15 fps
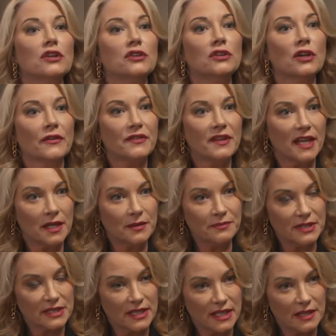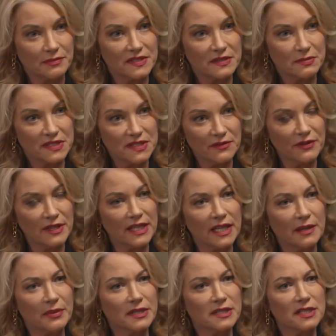not the NPA
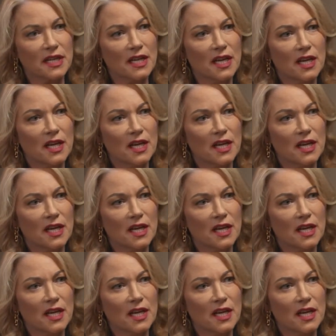specifically, but